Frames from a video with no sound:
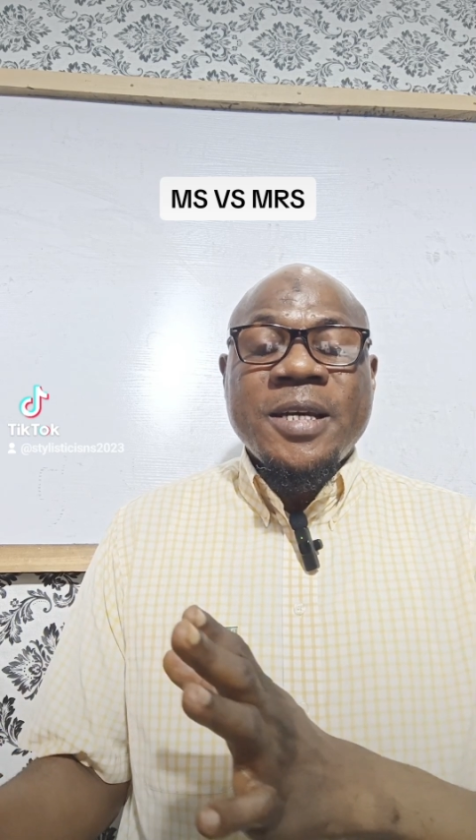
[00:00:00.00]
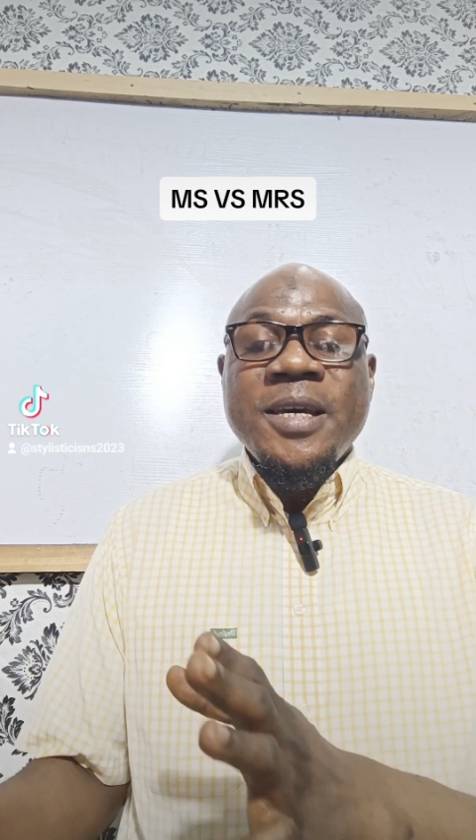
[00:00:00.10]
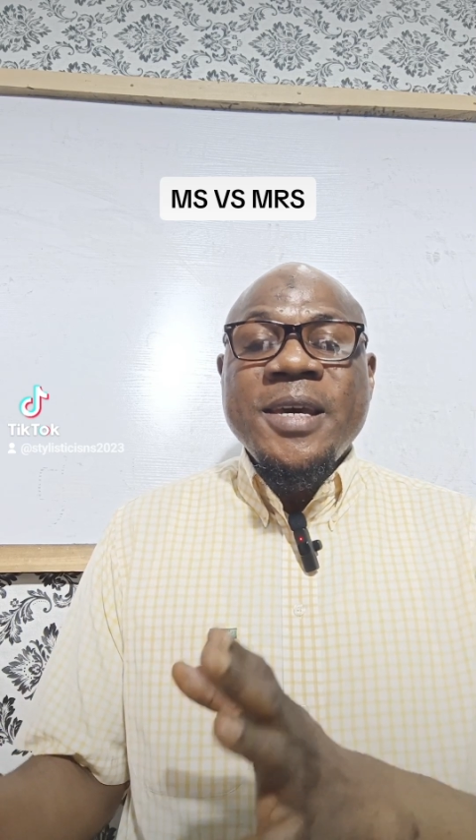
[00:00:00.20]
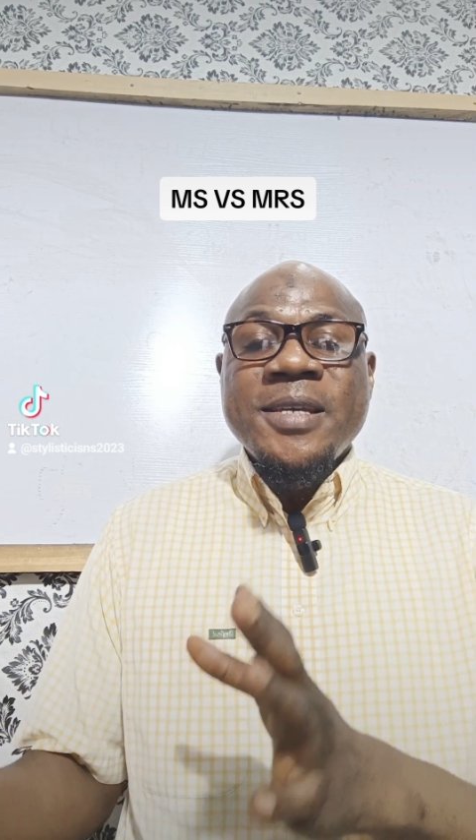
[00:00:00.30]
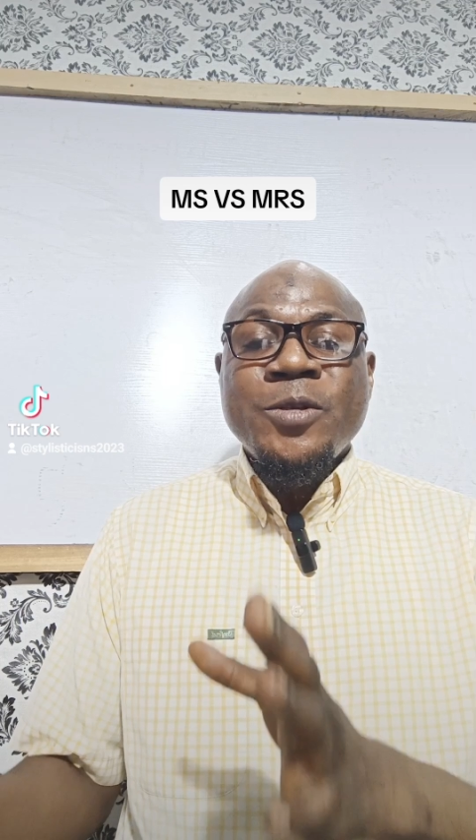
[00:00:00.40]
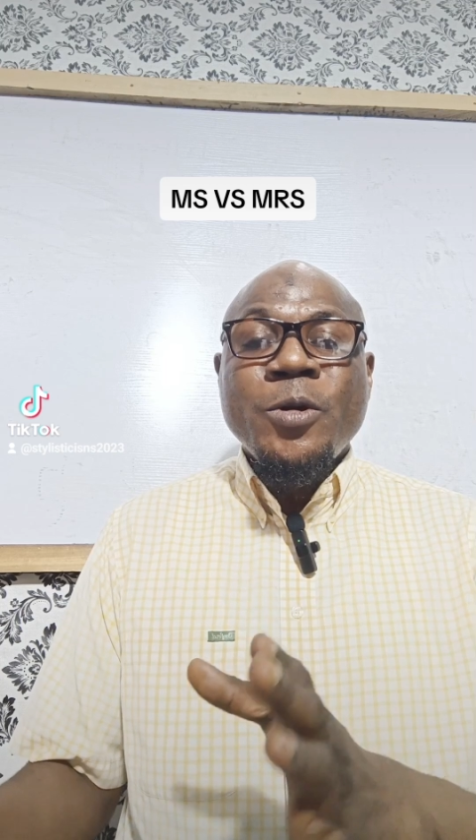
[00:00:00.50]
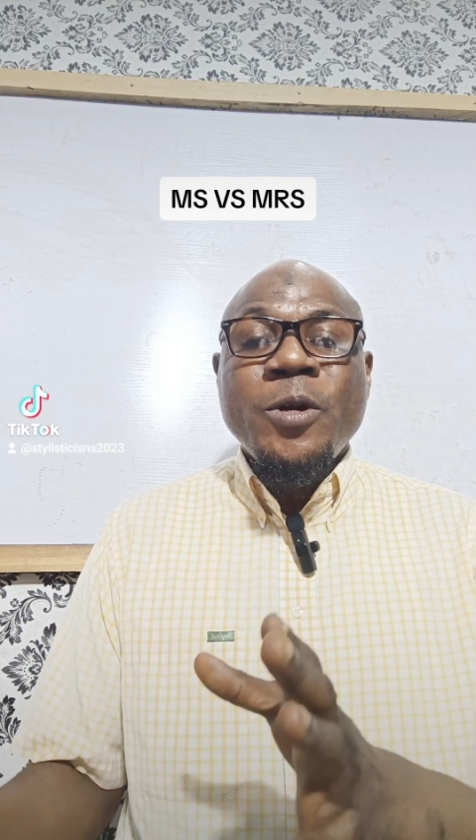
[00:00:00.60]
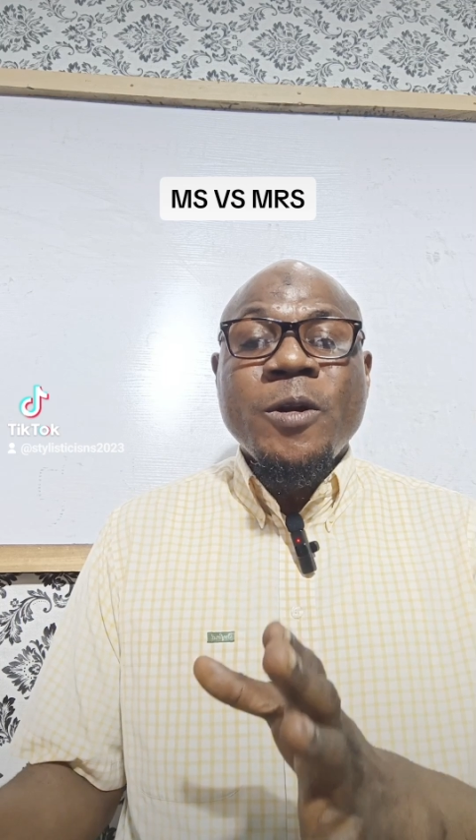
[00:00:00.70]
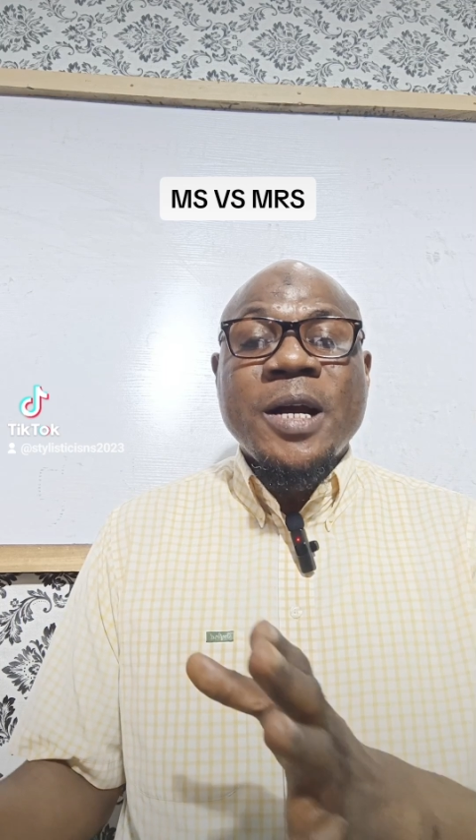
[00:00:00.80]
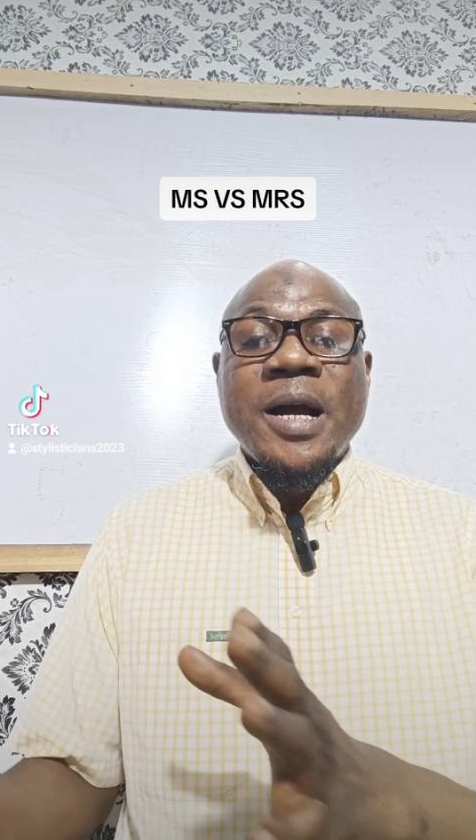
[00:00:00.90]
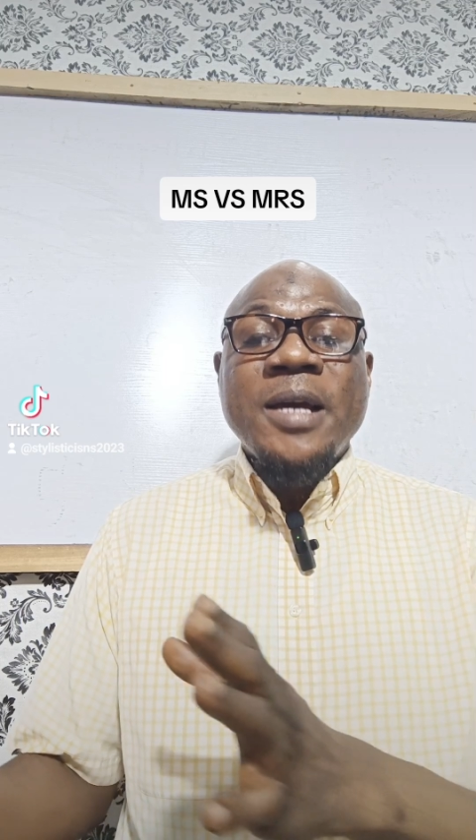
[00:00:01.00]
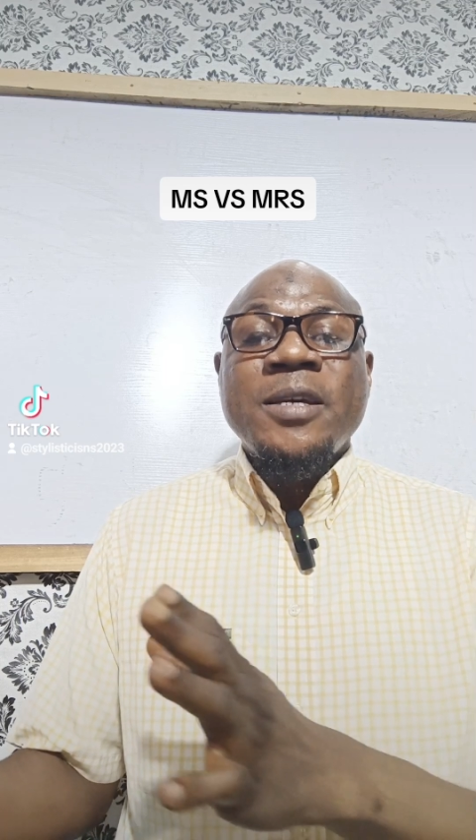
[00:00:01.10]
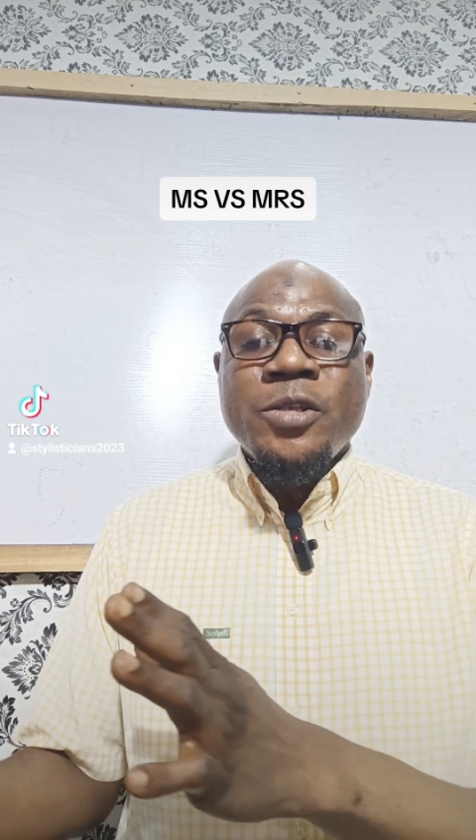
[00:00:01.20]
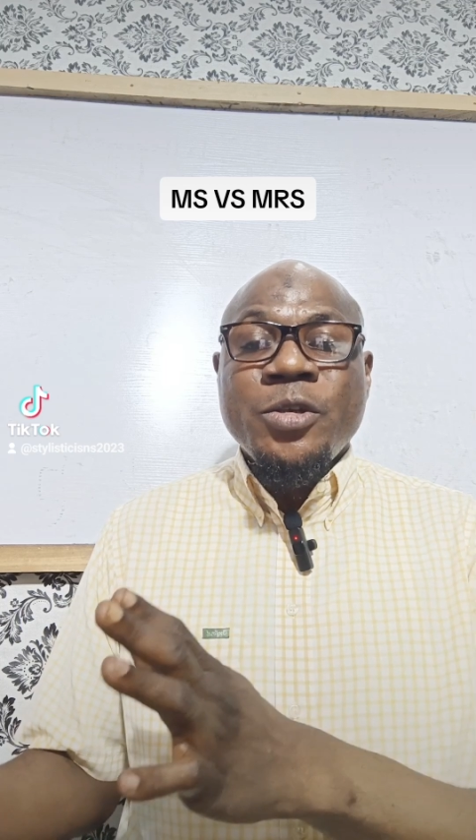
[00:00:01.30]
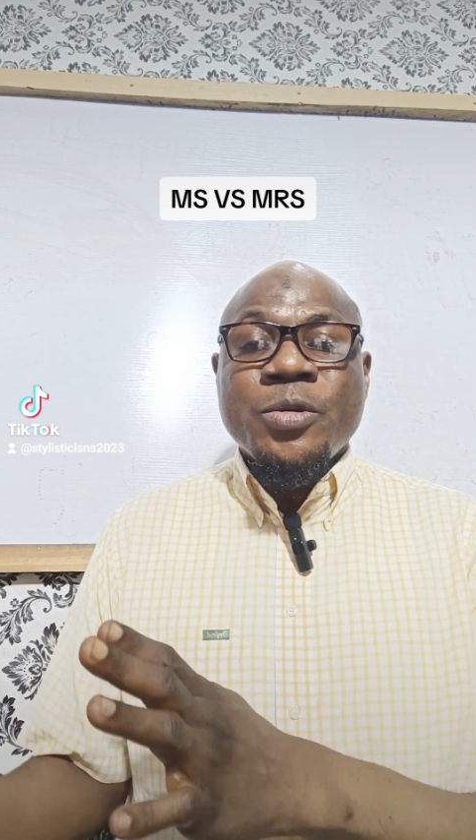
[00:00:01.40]
is no longer
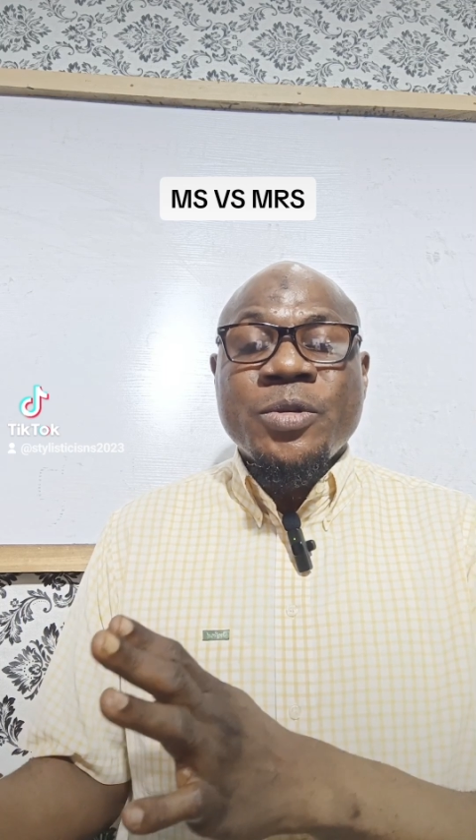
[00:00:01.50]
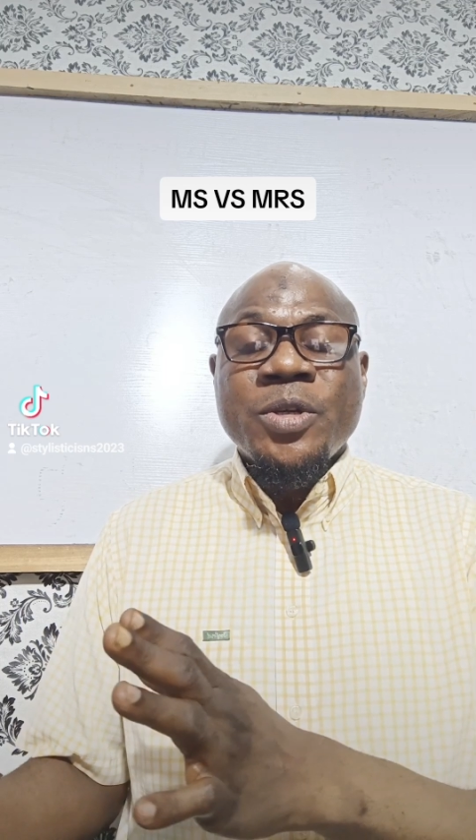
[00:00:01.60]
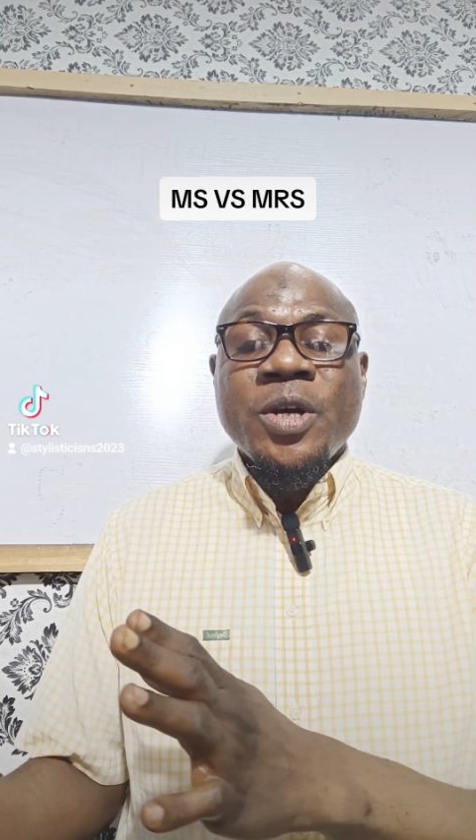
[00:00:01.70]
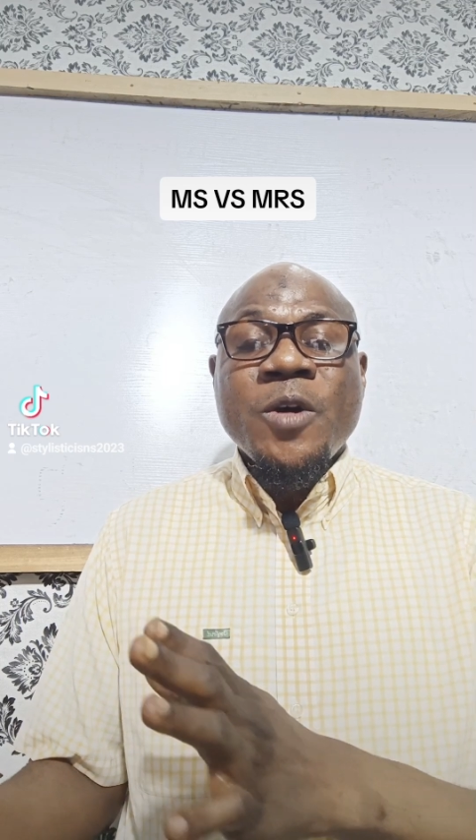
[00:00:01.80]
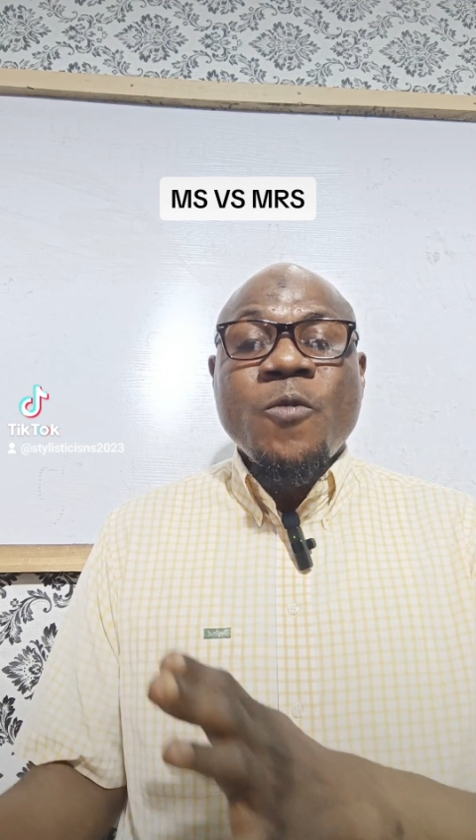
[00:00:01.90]
in use.